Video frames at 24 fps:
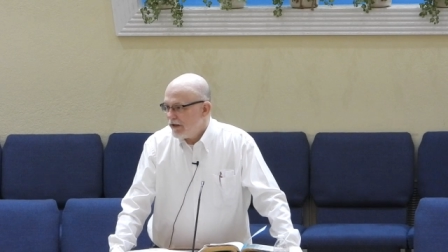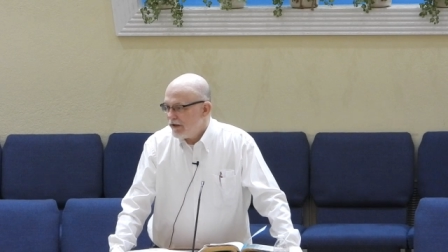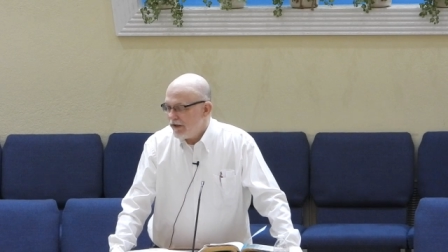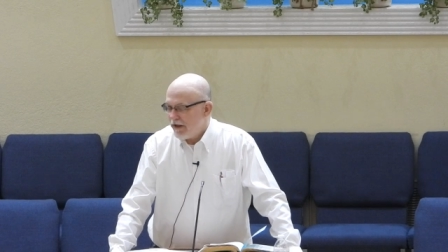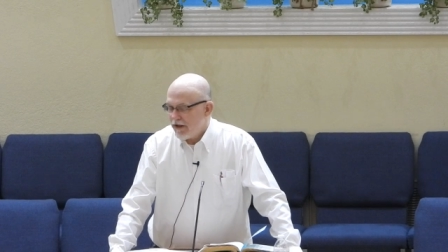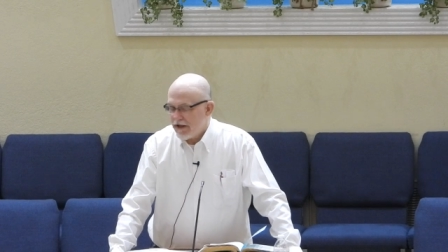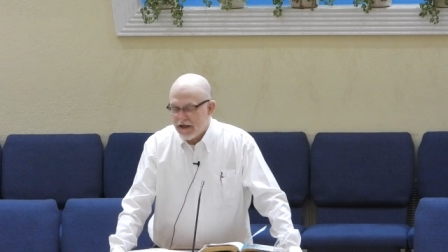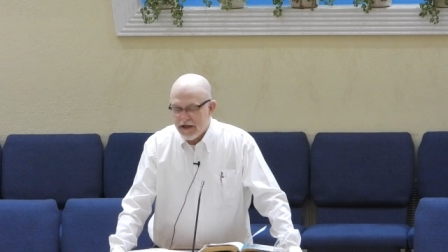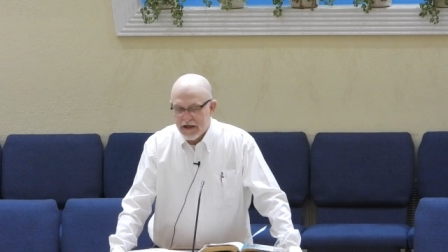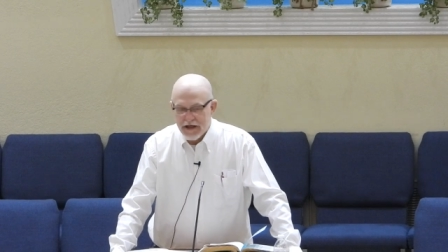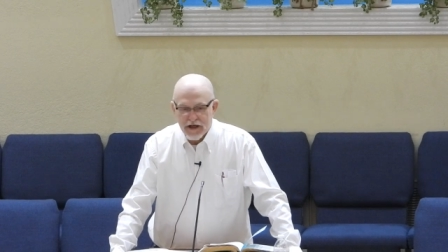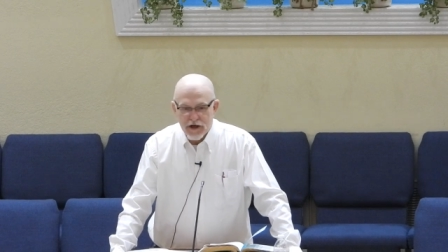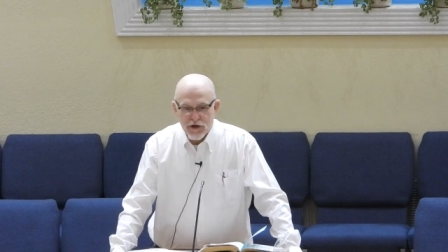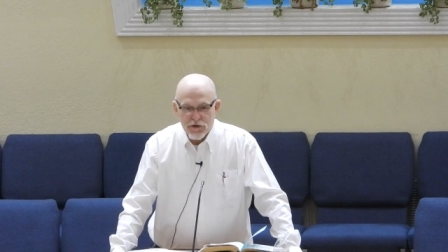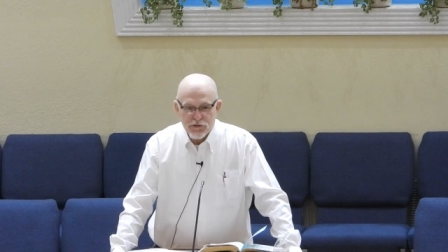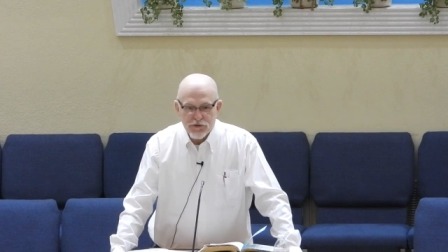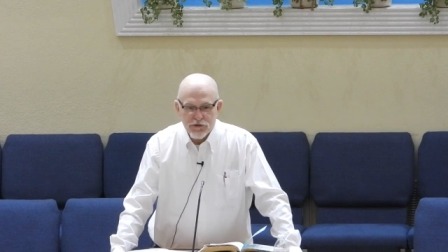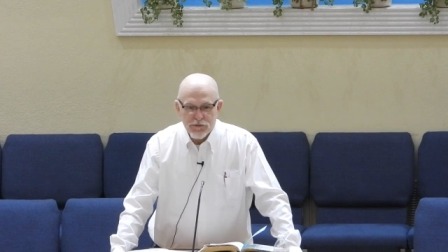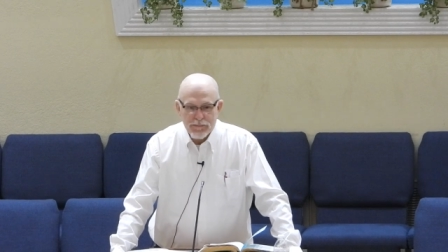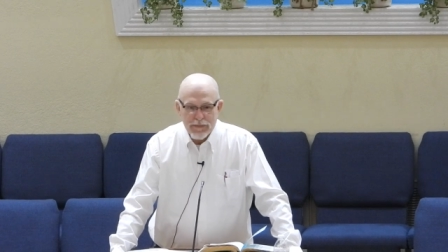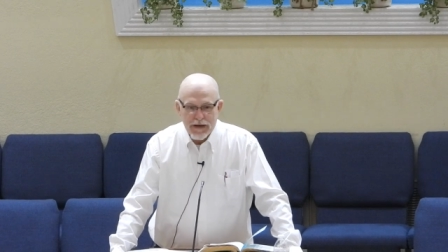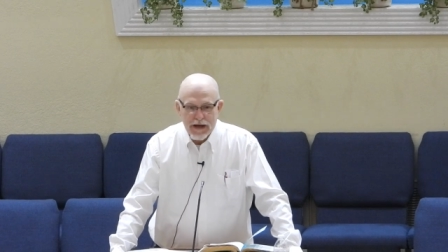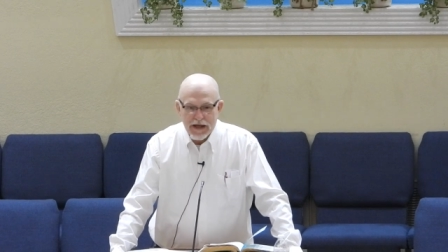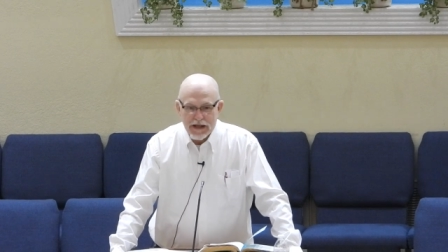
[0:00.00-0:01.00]
that he
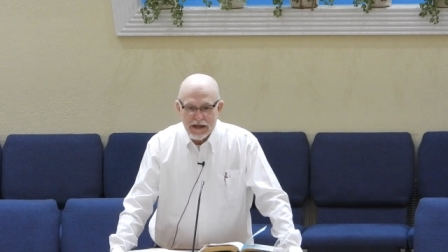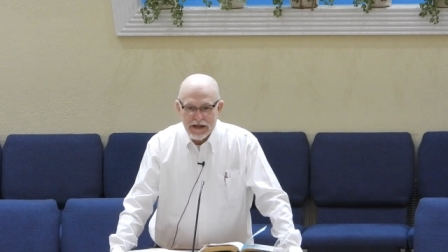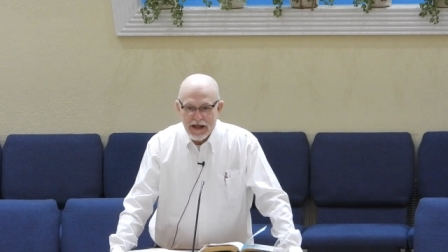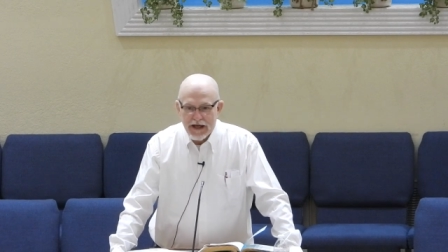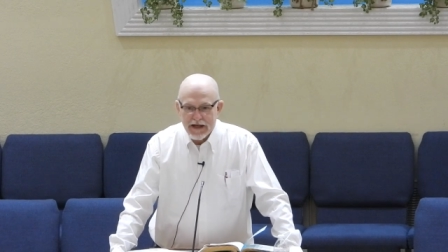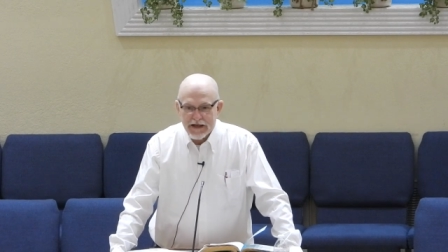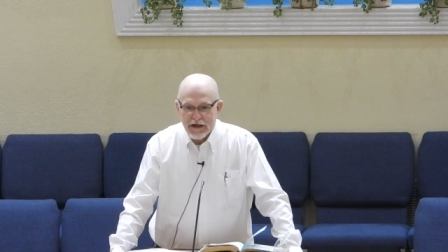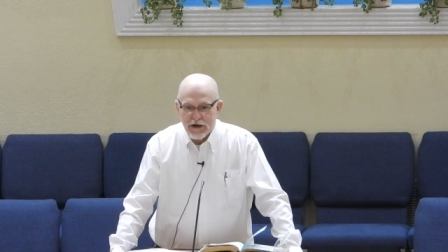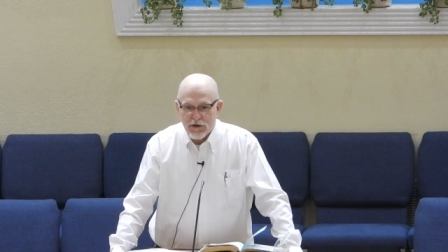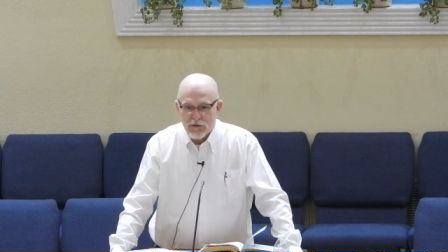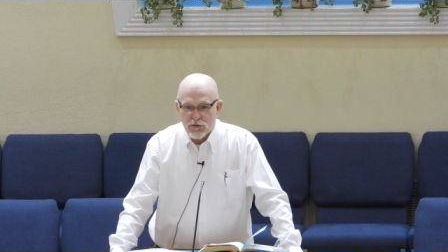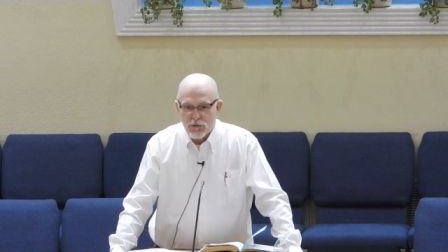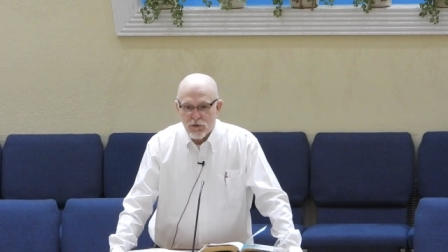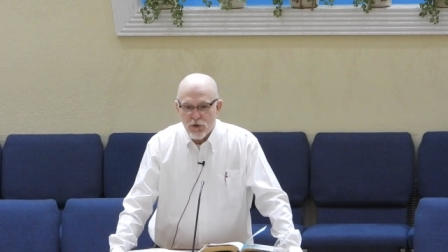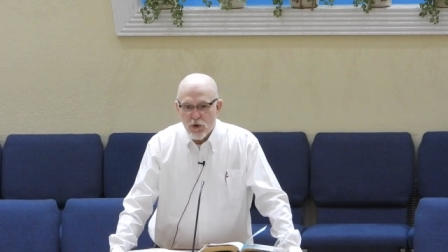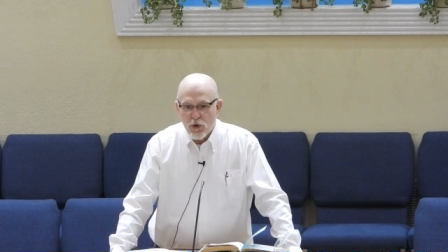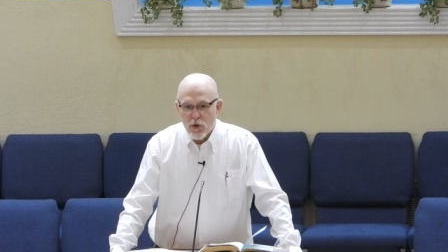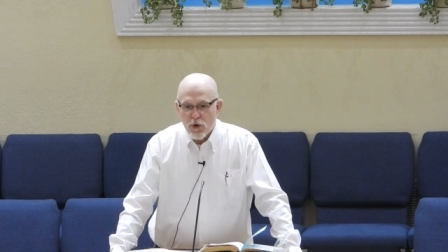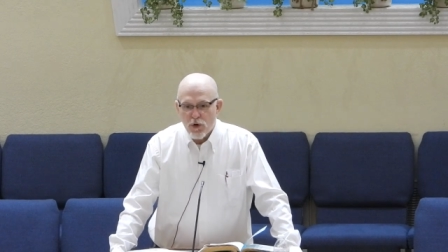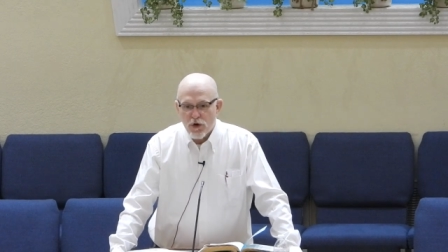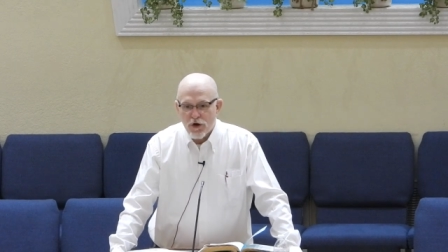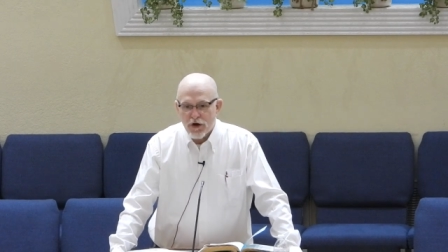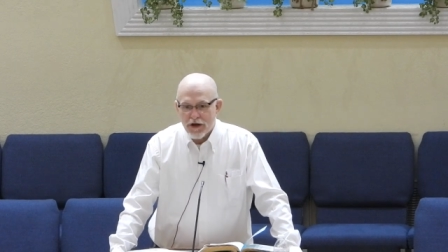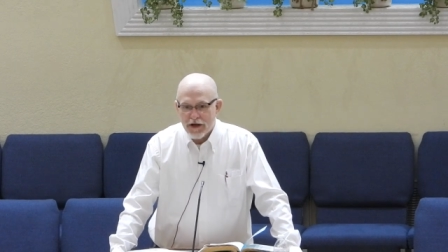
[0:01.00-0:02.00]
goes about like a
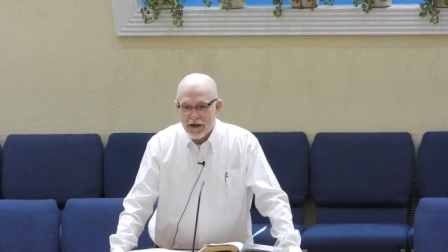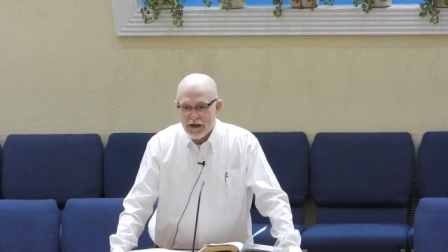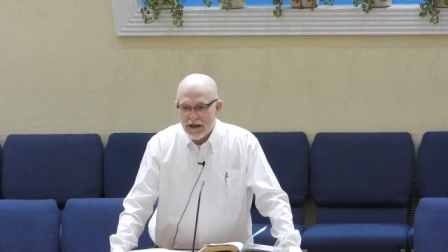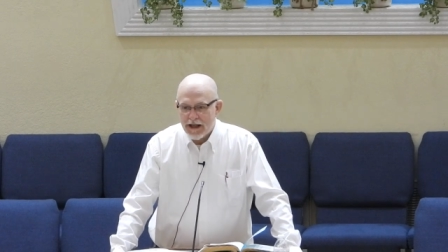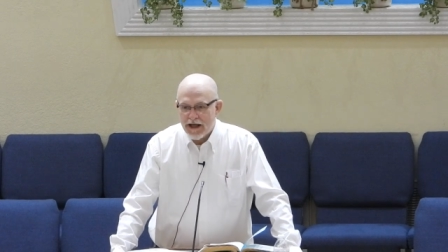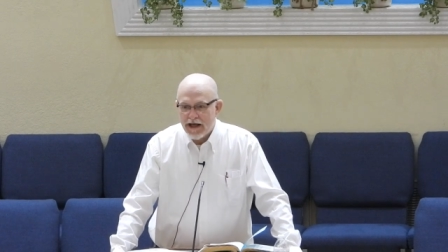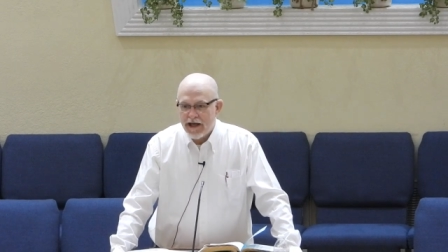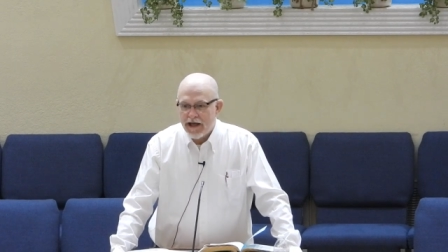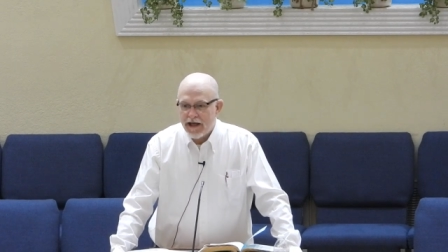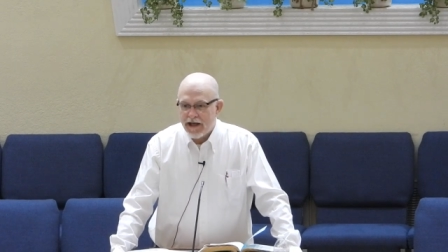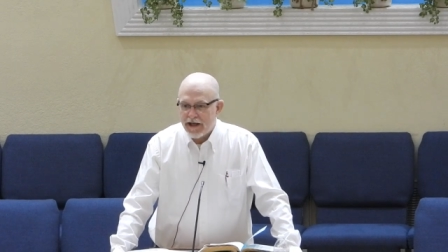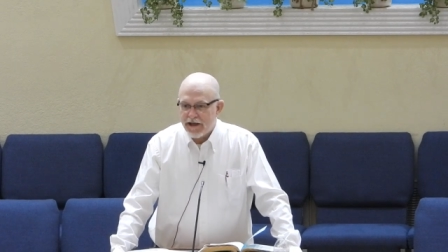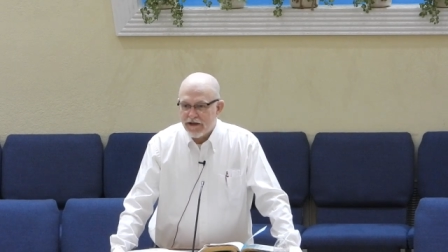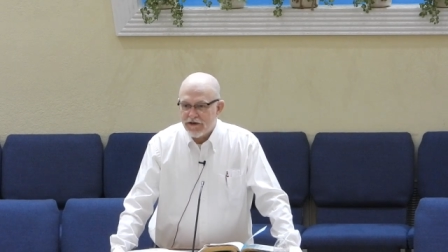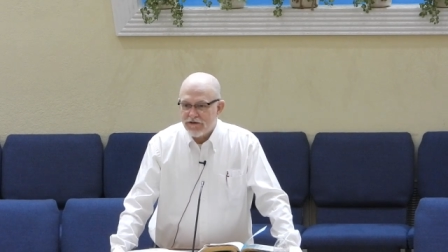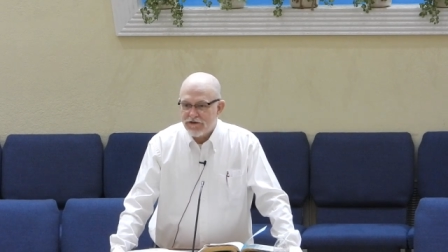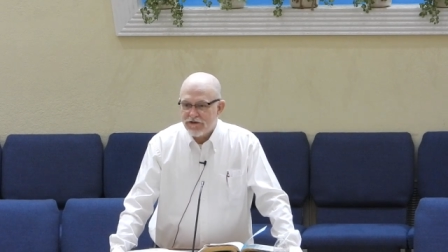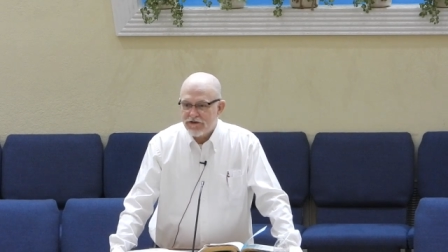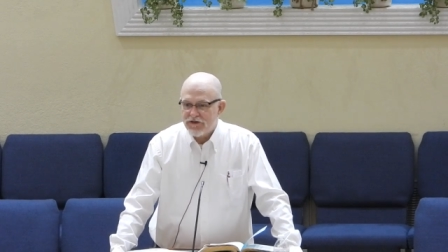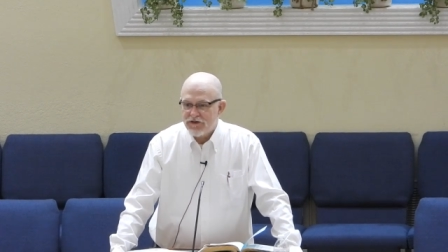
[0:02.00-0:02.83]
roaring lion